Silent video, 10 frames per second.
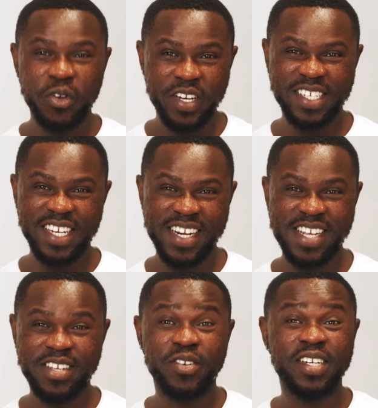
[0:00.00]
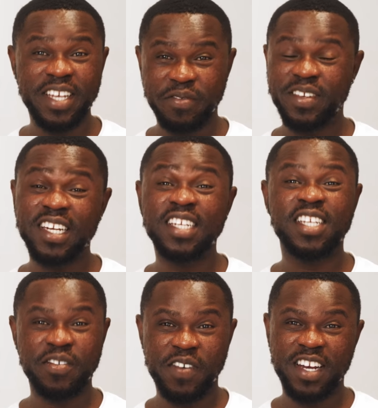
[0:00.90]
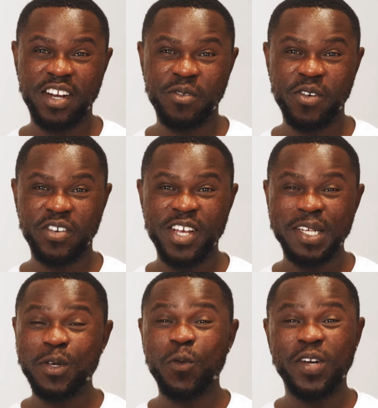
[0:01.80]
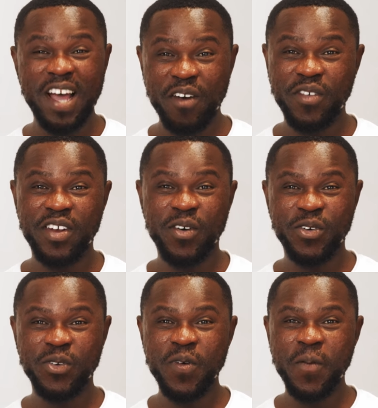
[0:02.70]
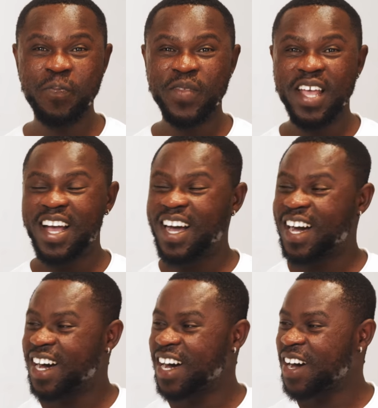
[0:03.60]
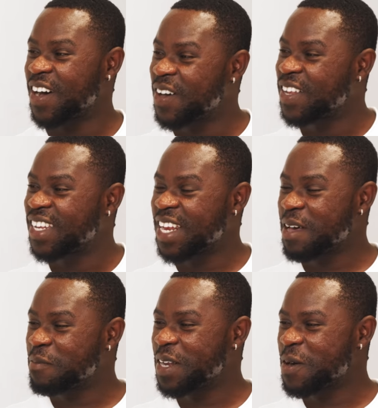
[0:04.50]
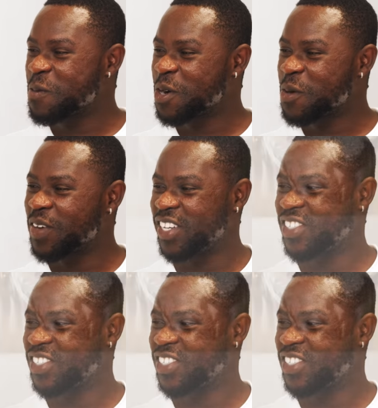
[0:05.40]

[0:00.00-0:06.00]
know this lady, you definitely live under a rock. So without further ado, Nanaabenatours, welcome on the